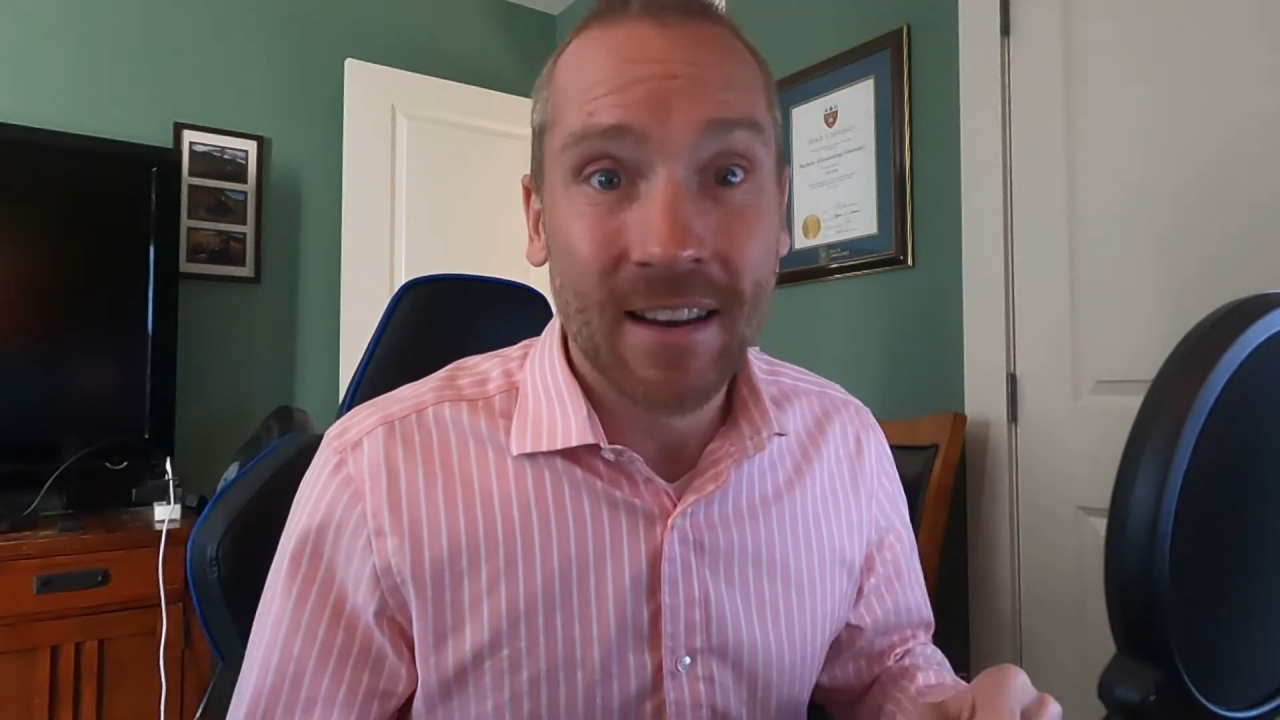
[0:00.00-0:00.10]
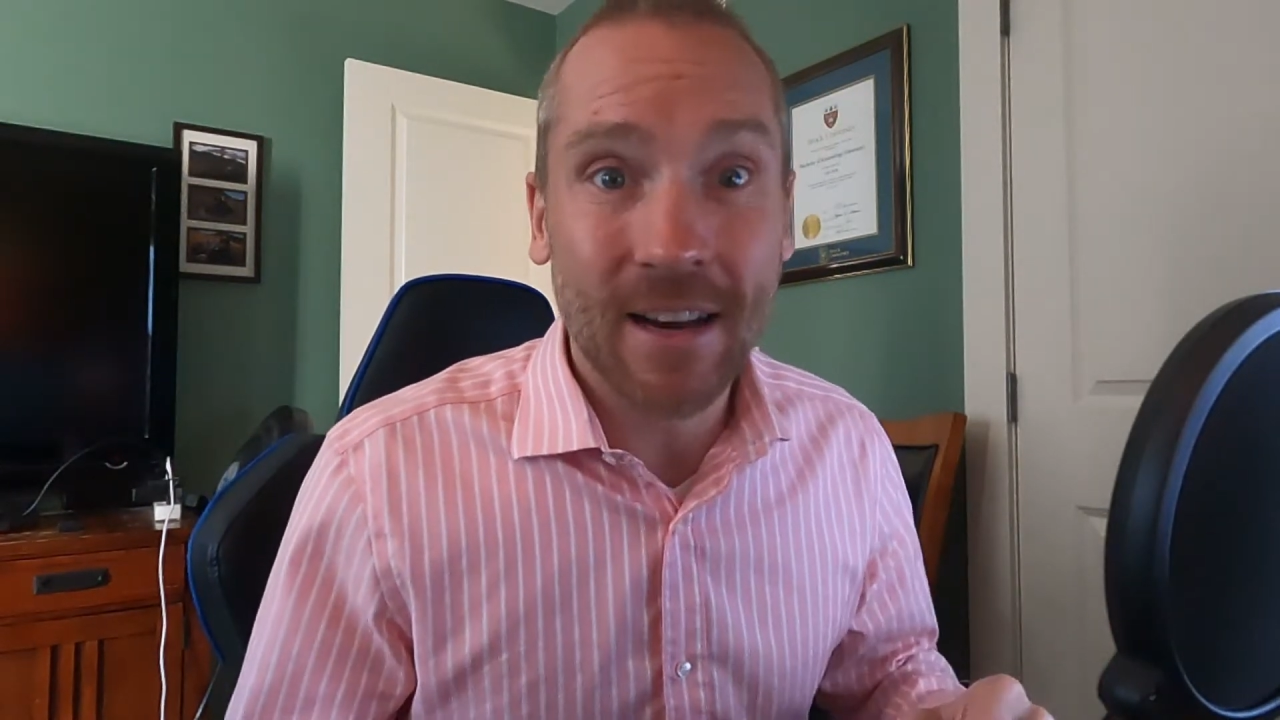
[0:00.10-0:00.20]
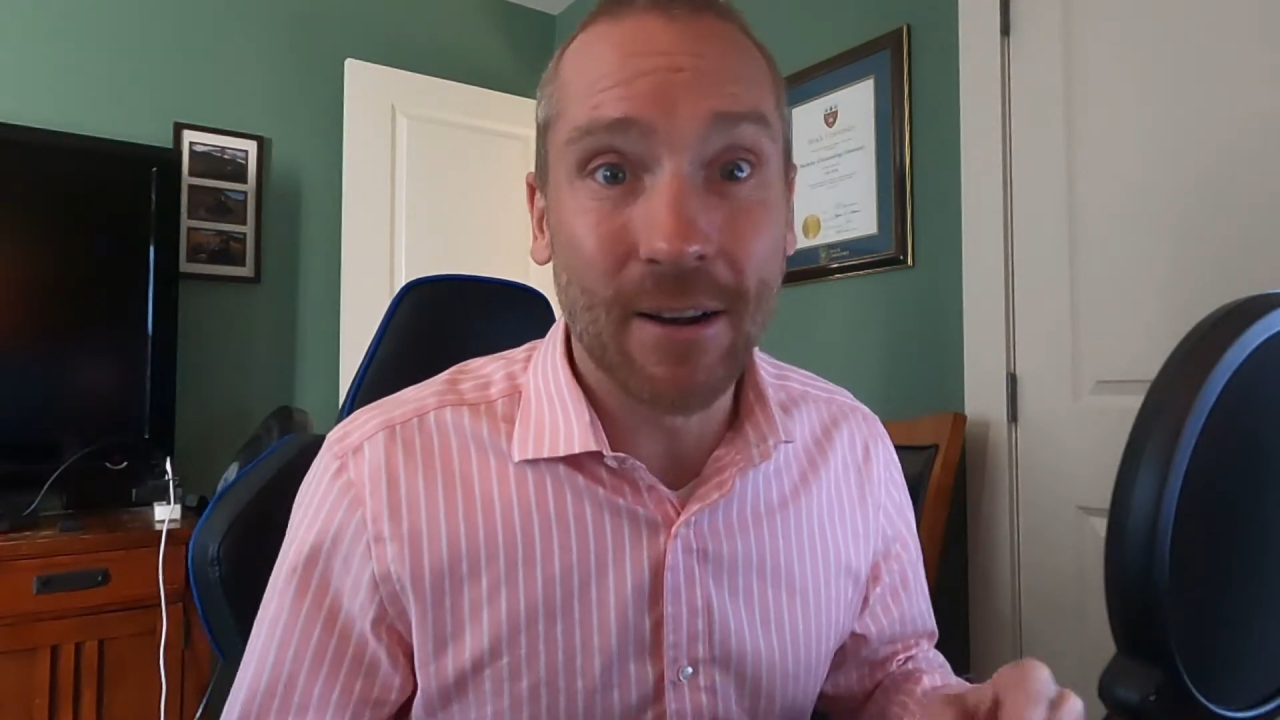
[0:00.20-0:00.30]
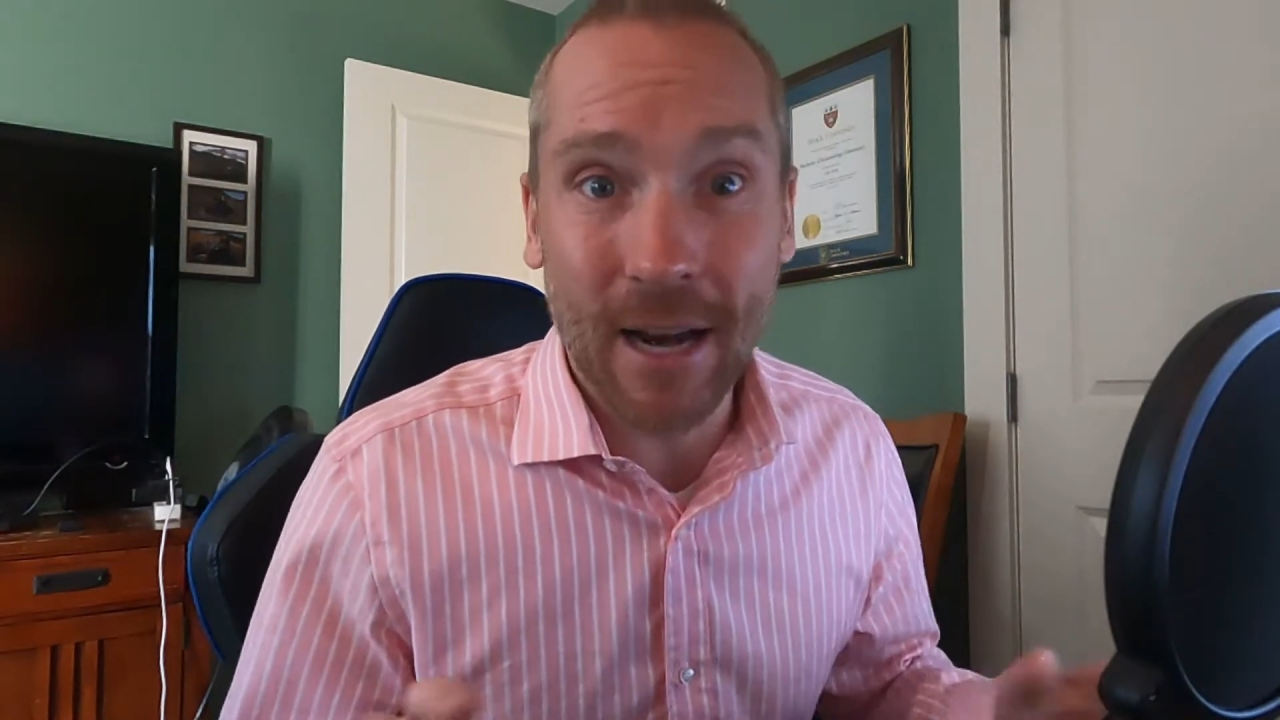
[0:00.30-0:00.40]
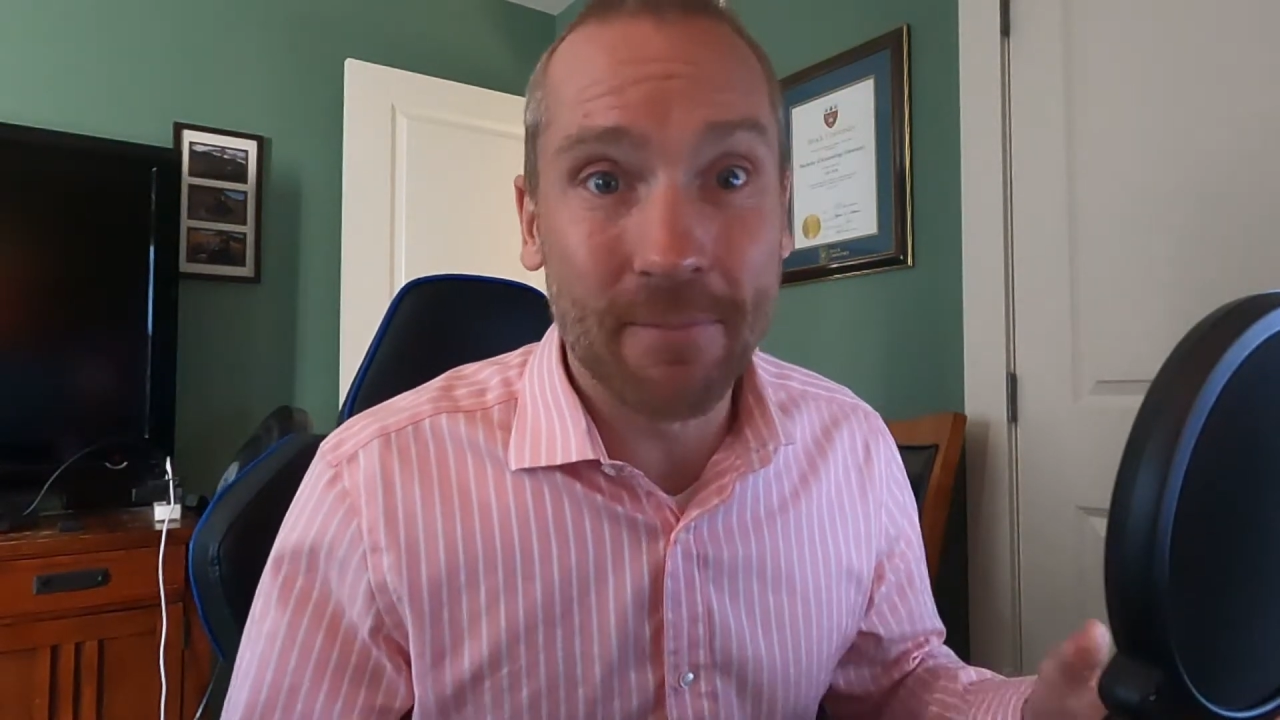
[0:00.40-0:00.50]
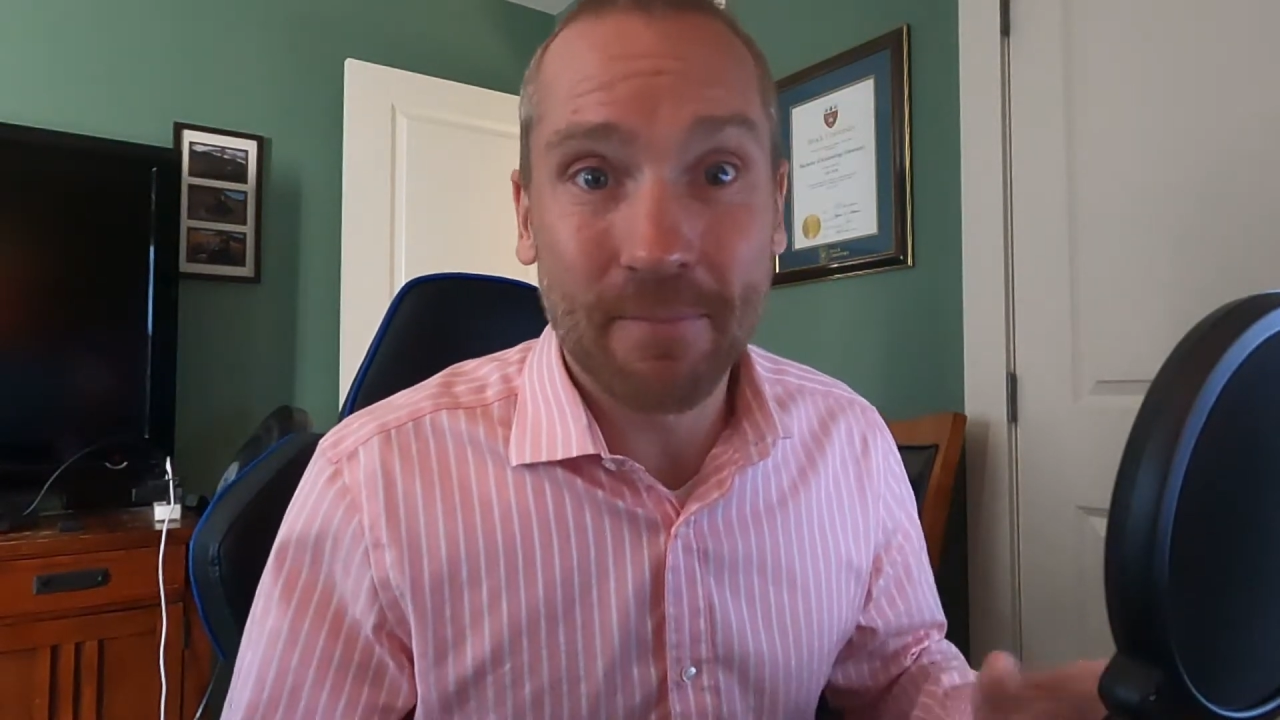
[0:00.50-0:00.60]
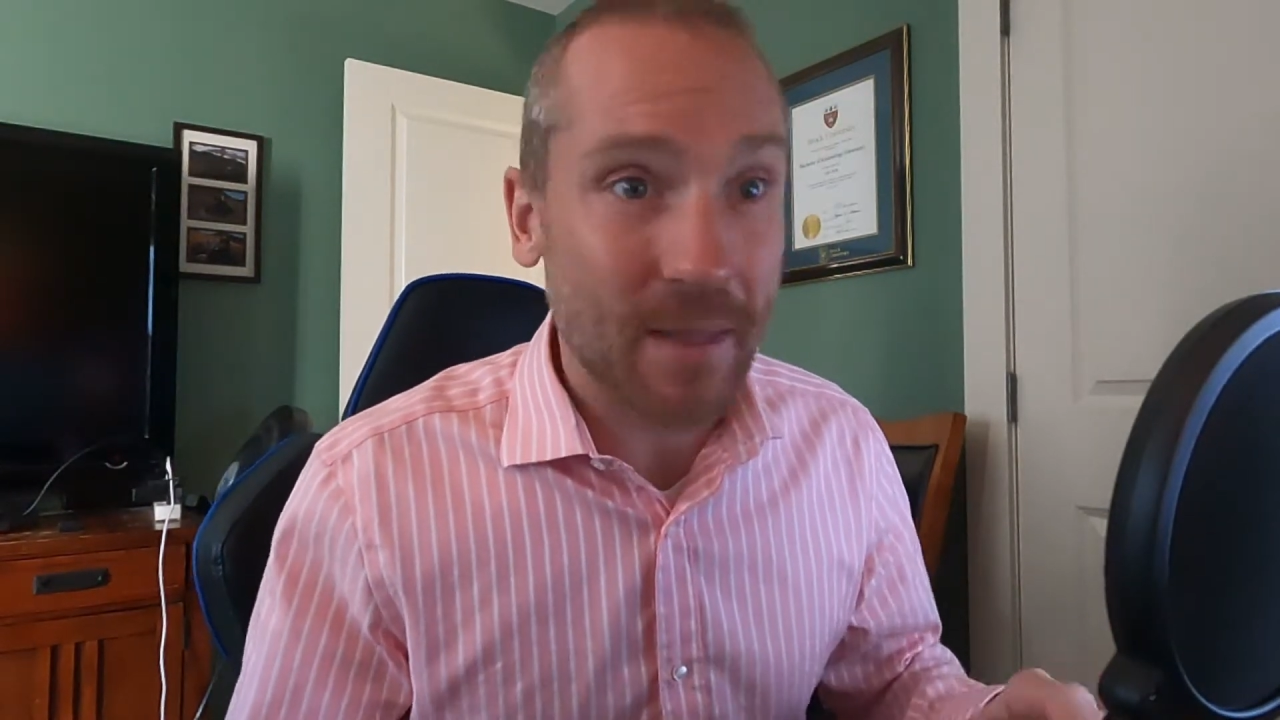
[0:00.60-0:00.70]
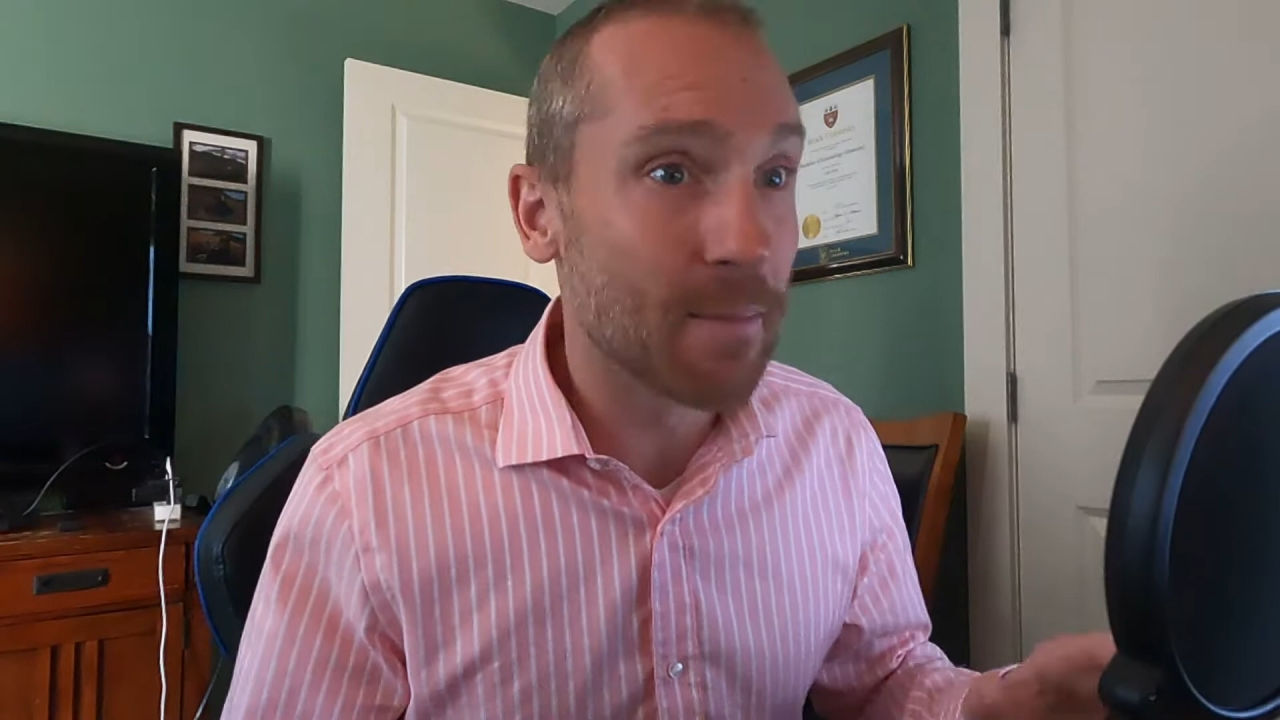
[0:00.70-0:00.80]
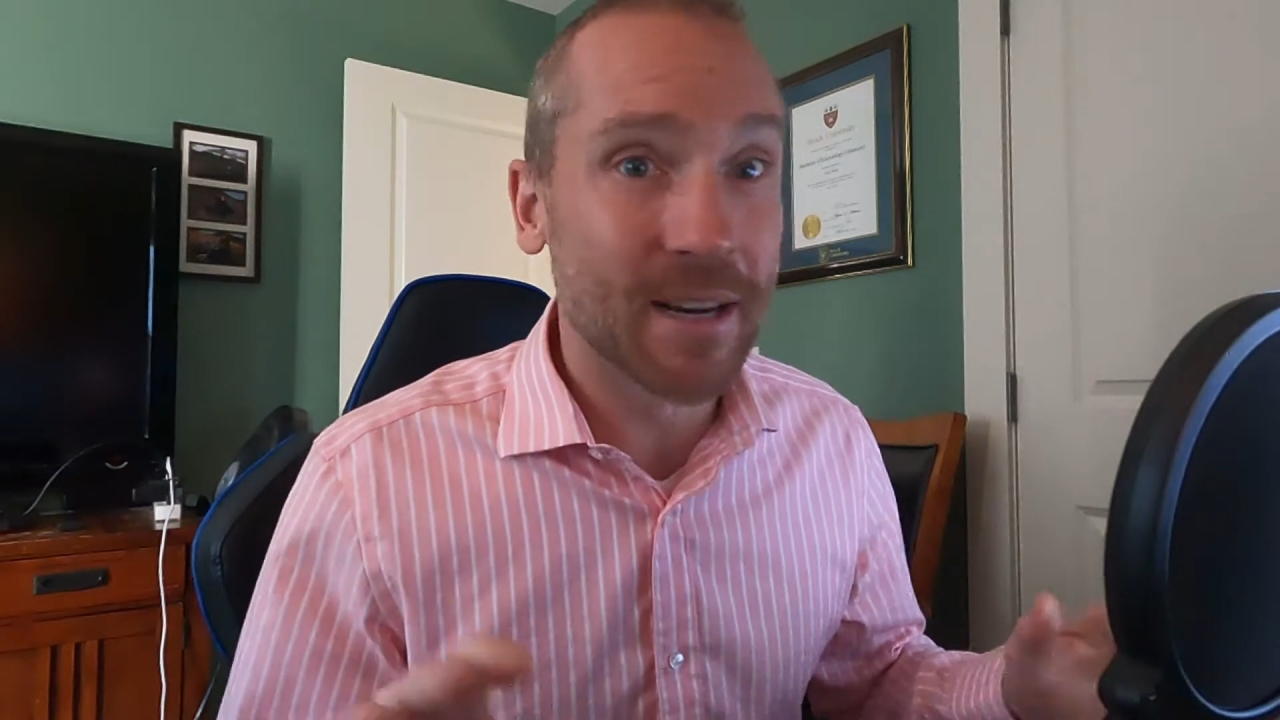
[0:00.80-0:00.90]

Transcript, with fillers: Now again, I'm